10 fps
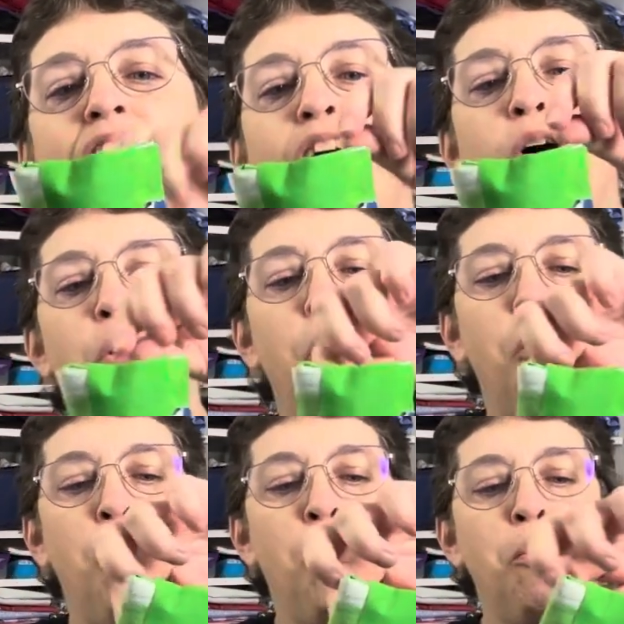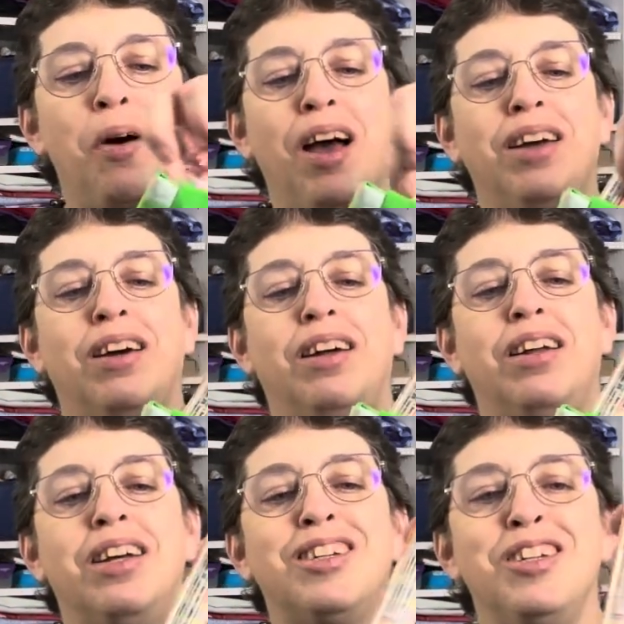Oh my
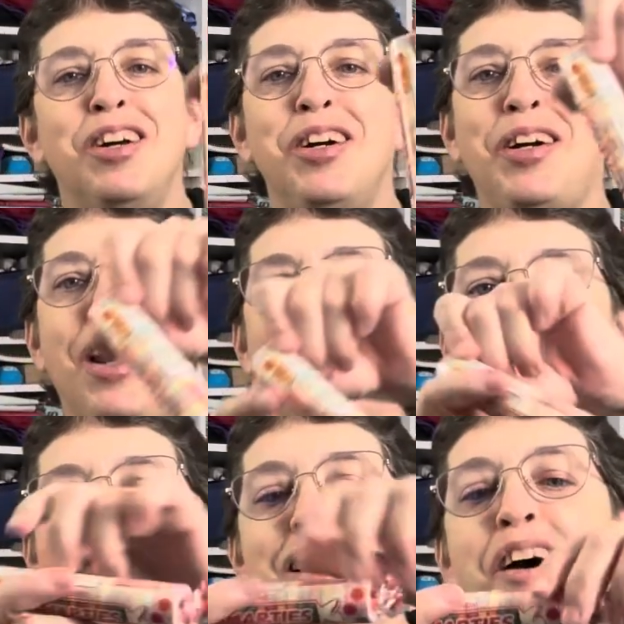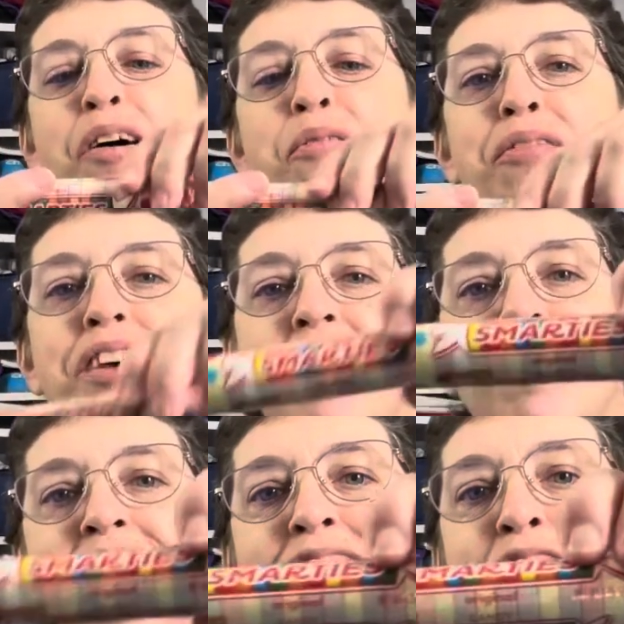goodness. Look, I love
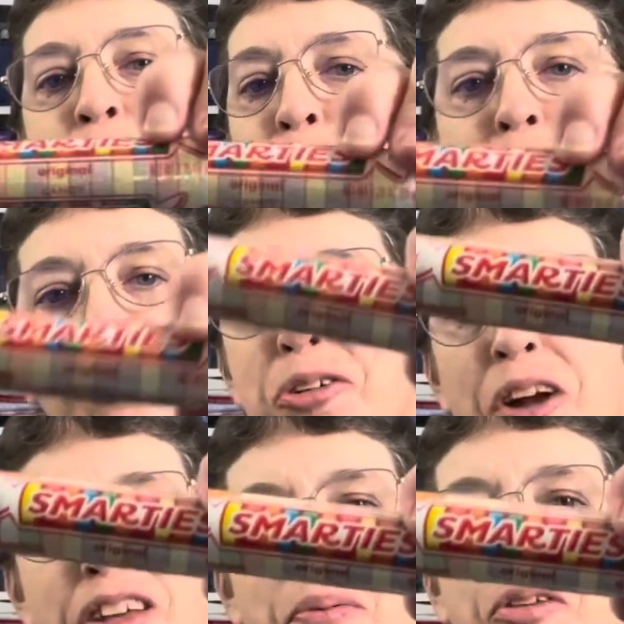these. You're not supposed